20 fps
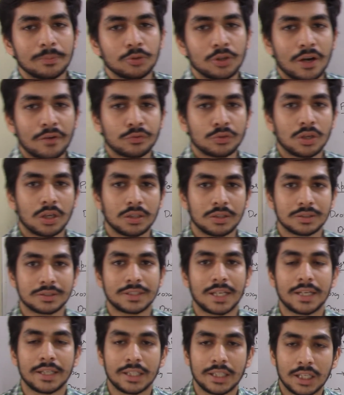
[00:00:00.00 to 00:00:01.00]
you have to
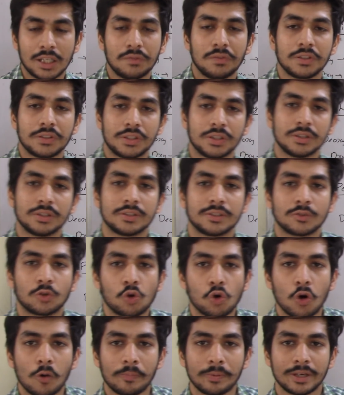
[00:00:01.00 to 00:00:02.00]
understand here, which is
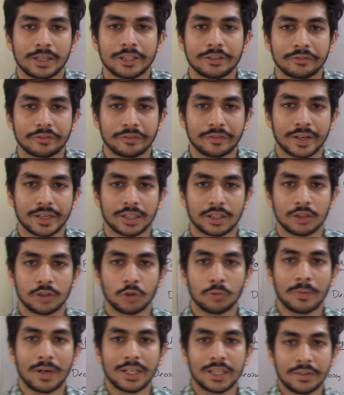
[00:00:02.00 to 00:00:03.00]
cooperative effect.
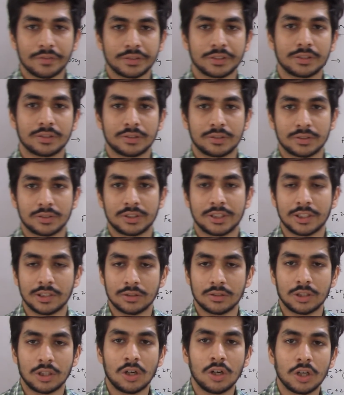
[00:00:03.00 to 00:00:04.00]
You might have
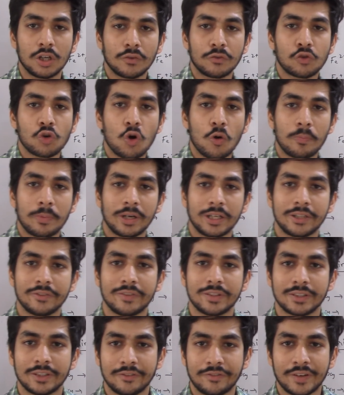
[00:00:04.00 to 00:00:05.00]
uh, heard of cooperative
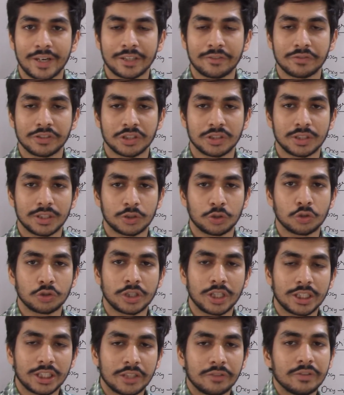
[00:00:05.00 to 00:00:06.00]
effect, which is
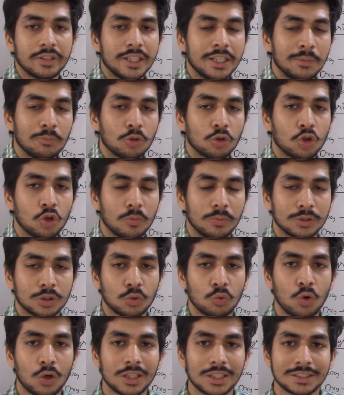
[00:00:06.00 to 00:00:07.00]
associated with hemoglobin. So
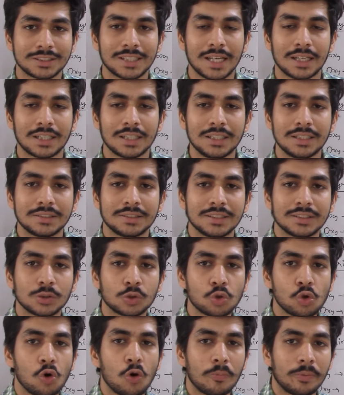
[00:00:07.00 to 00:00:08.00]
what exactly is this
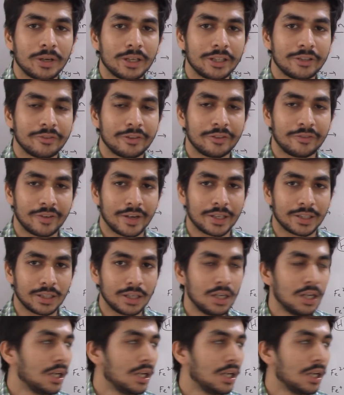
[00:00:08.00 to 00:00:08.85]
cooperative effect?